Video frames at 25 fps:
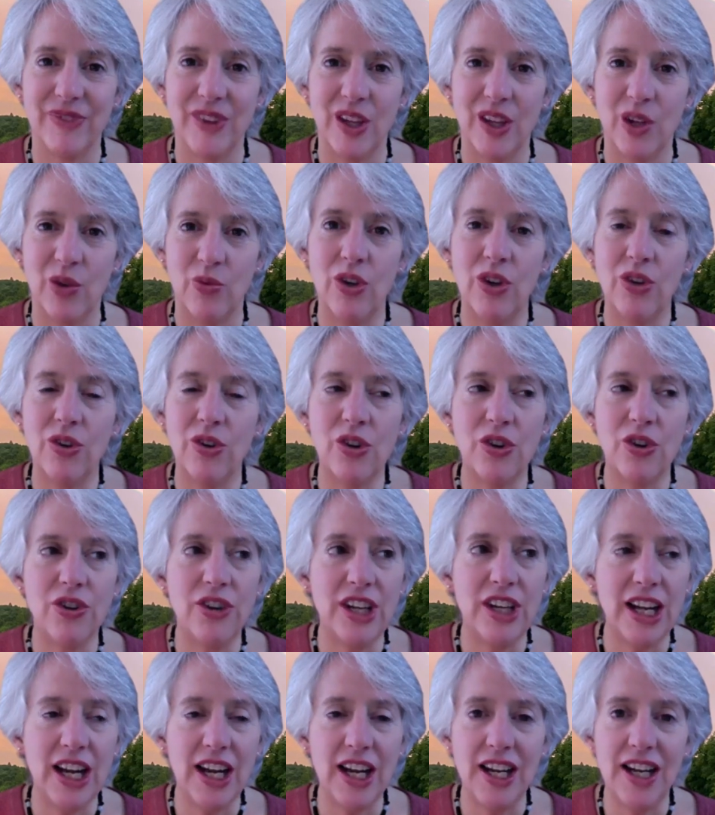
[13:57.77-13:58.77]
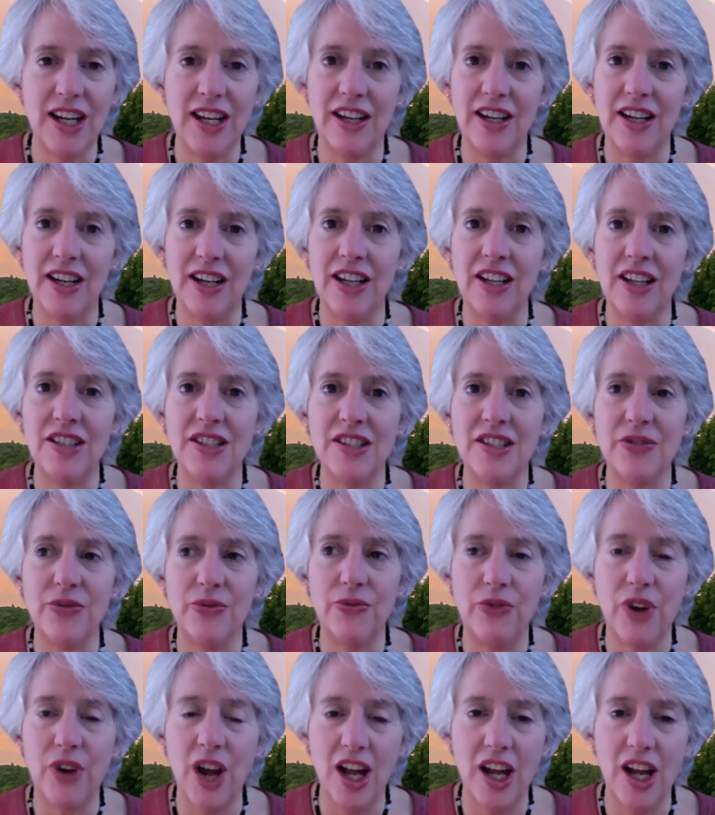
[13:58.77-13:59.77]
We are created in
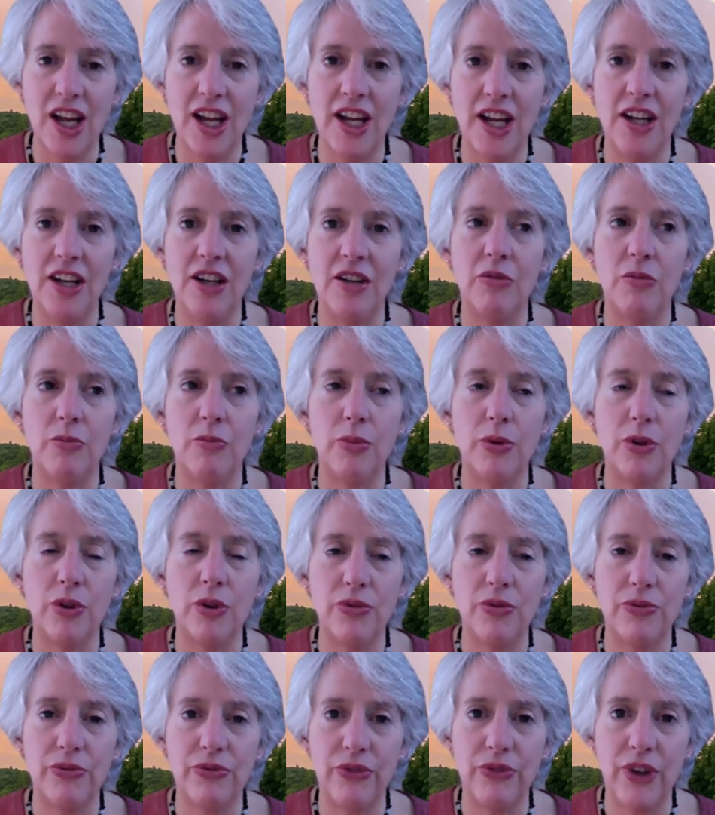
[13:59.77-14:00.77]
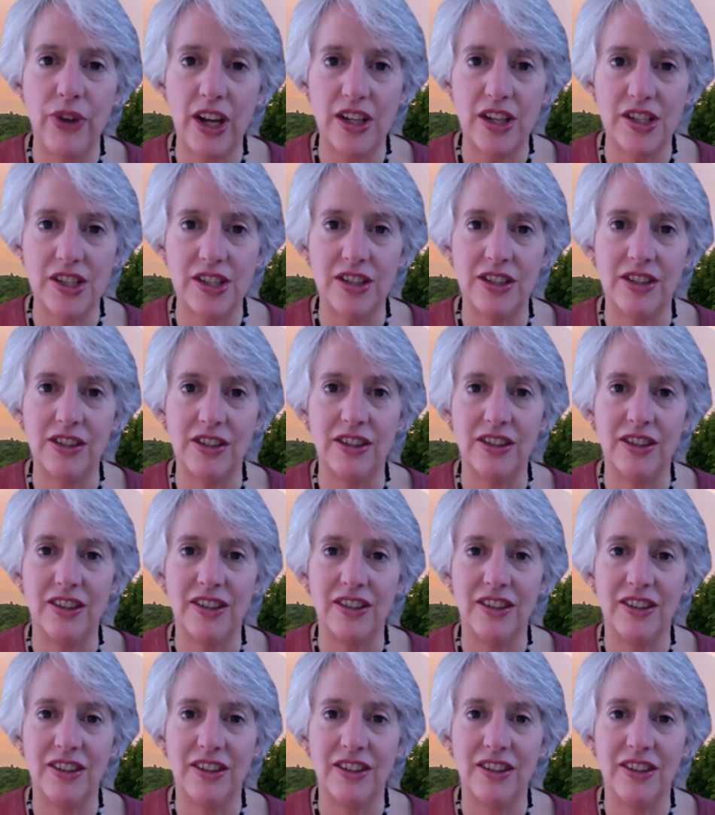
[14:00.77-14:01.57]
divine perfection.